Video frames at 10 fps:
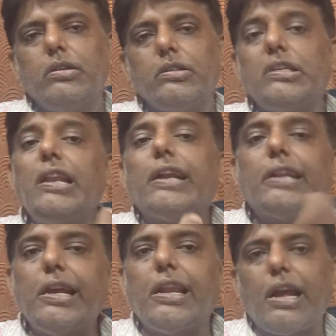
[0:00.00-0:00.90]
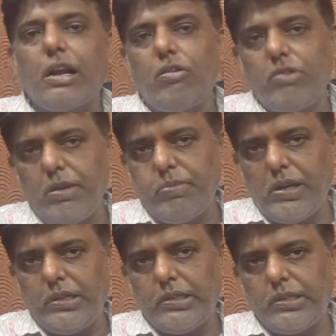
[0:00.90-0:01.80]
selecting an accounting
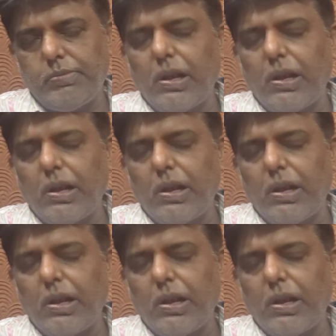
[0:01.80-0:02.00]
policies.